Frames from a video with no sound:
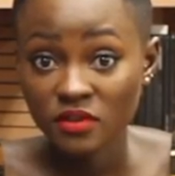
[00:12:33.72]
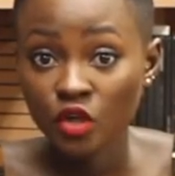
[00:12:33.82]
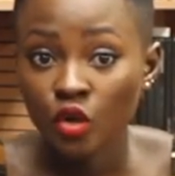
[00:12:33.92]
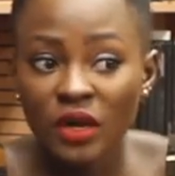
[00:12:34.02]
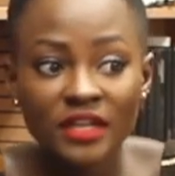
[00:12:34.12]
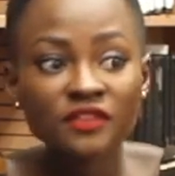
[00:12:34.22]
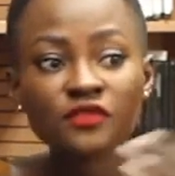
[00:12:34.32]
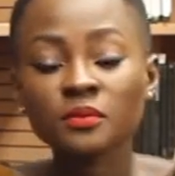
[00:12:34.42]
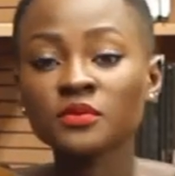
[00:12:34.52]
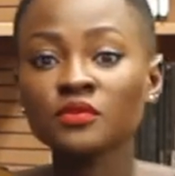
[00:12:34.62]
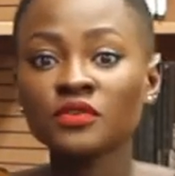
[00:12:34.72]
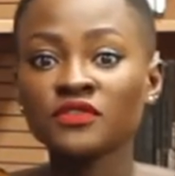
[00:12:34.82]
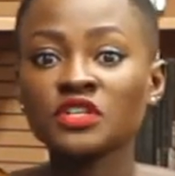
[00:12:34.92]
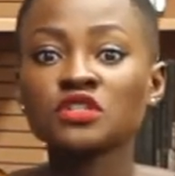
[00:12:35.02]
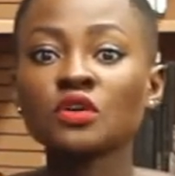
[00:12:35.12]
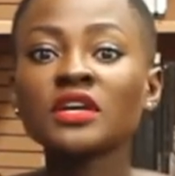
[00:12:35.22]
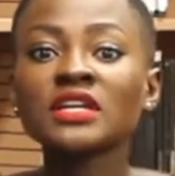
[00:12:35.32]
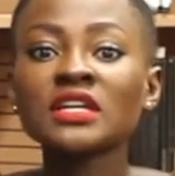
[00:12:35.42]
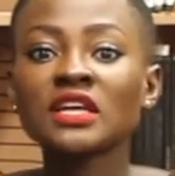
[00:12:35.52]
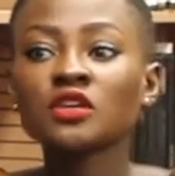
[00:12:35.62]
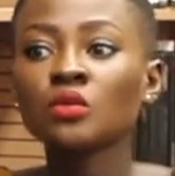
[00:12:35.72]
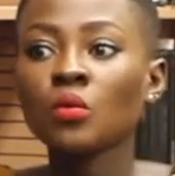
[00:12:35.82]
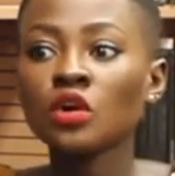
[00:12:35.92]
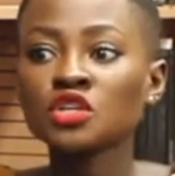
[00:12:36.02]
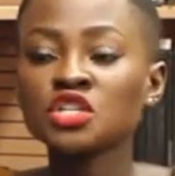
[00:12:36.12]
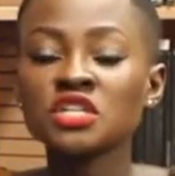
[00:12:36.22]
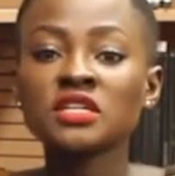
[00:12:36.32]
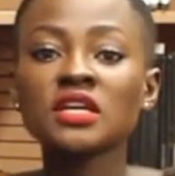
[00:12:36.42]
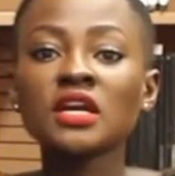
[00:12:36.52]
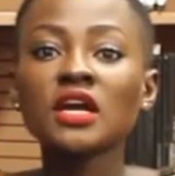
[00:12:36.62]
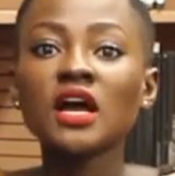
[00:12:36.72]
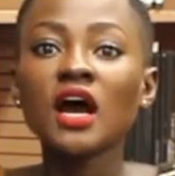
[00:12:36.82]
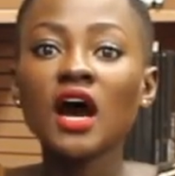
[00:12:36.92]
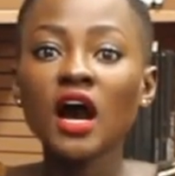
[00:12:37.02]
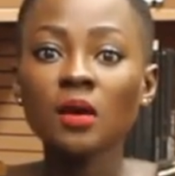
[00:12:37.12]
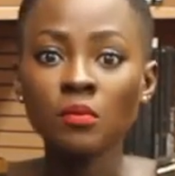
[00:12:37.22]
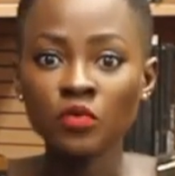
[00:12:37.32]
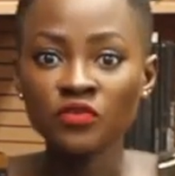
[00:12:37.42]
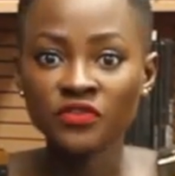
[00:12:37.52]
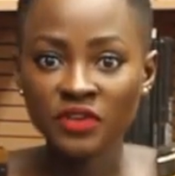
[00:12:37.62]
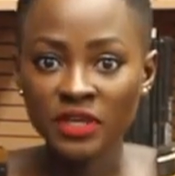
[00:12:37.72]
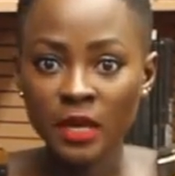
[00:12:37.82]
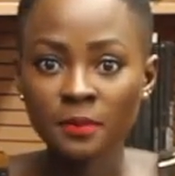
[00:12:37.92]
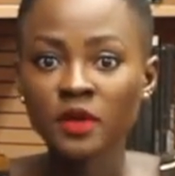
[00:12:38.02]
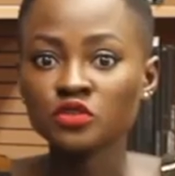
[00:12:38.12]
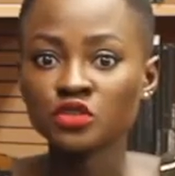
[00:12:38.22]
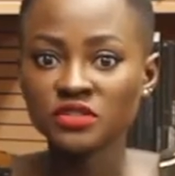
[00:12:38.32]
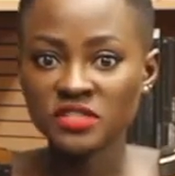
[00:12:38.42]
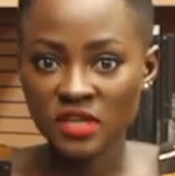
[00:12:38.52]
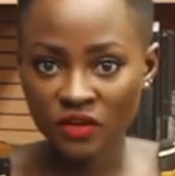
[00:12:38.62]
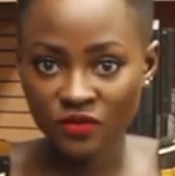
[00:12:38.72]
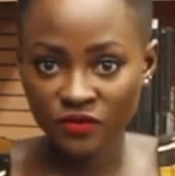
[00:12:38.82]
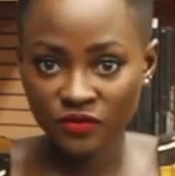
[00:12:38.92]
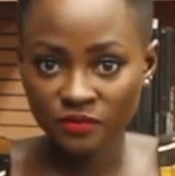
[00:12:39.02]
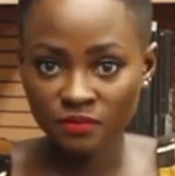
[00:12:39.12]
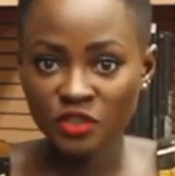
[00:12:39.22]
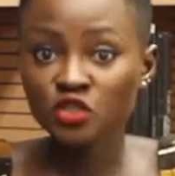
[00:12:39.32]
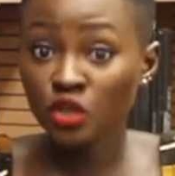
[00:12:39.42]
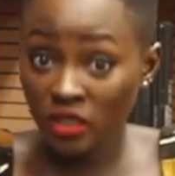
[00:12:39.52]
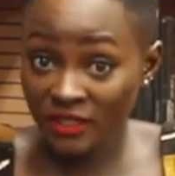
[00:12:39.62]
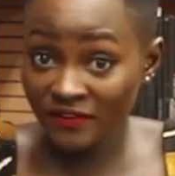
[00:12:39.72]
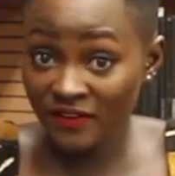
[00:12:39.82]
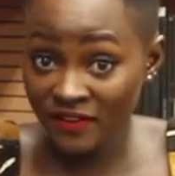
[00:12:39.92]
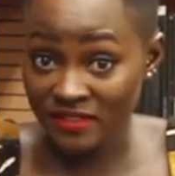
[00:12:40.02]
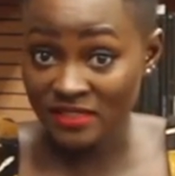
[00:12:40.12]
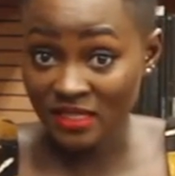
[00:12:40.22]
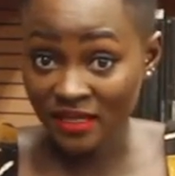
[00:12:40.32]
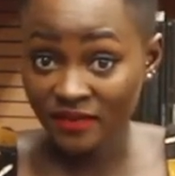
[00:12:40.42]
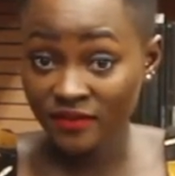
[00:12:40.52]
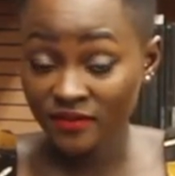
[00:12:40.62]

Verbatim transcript: Look at it from the reverse. Look at it like you're watching a movie about yourself, but you're living this life